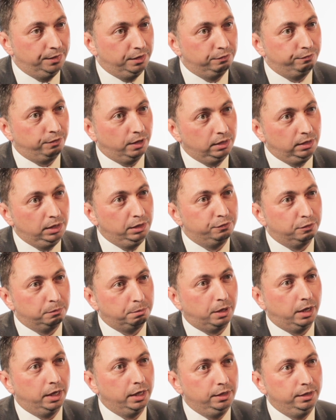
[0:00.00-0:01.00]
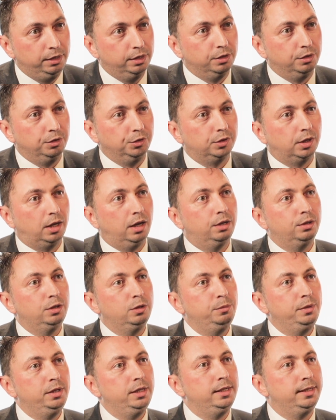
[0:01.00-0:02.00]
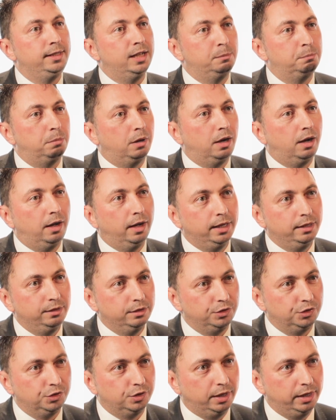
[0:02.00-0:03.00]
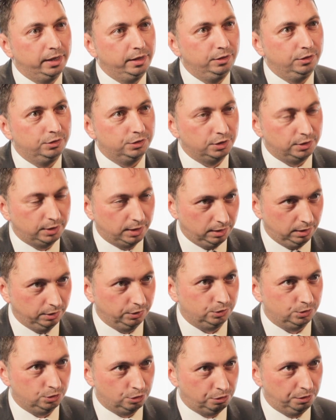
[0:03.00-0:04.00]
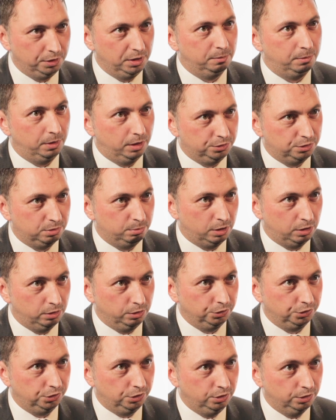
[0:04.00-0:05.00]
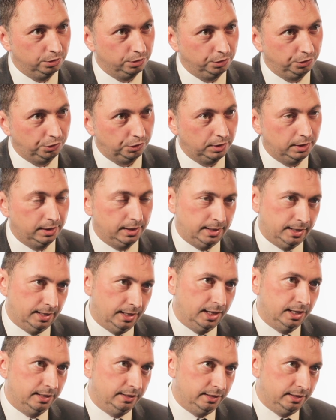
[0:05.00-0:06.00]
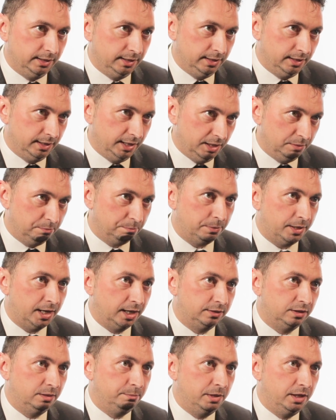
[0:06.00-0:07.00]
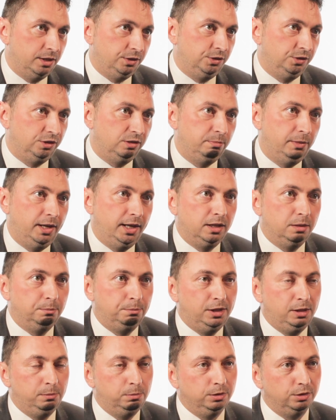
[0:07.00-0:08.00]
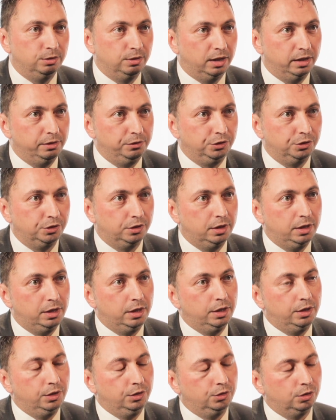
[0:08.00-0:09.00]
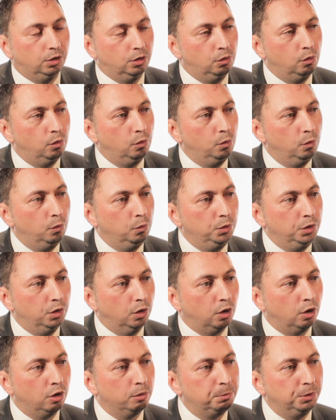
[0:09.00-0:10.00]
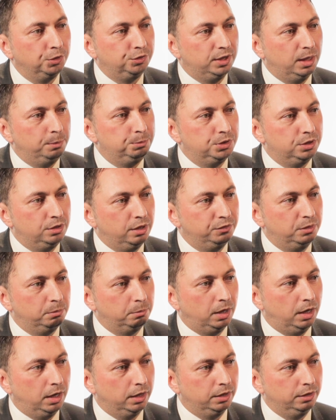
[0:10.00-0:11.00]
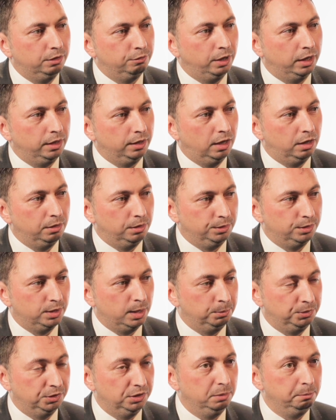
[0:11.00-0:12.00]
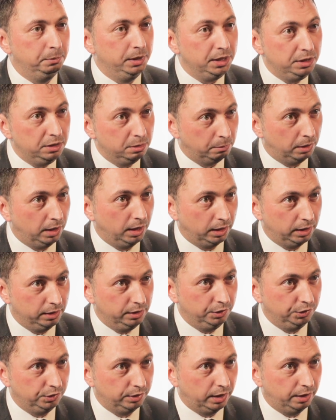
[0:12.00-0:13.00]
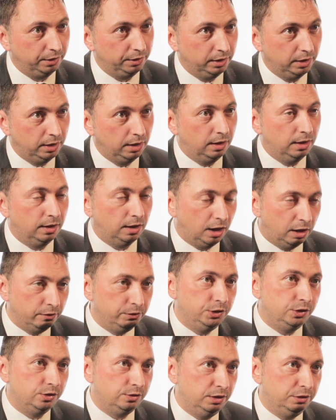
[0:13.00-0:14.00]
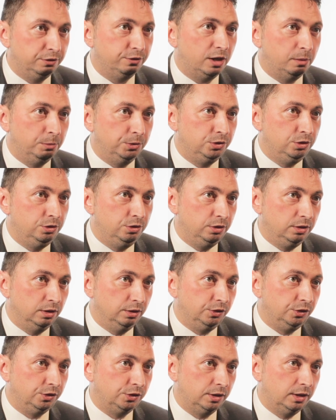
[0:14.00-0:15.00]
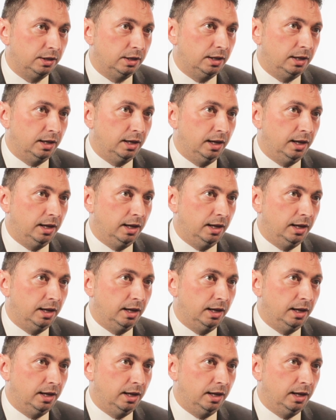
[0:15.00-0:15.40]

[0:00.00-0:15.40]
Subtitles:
And then finally for pioneers, how do we get behind the science to tell a story about tomorrow's cures and the impact that medicines make in people's lives? So, our perception of the market right now in terms of the media market is that obviously pharmaceuticals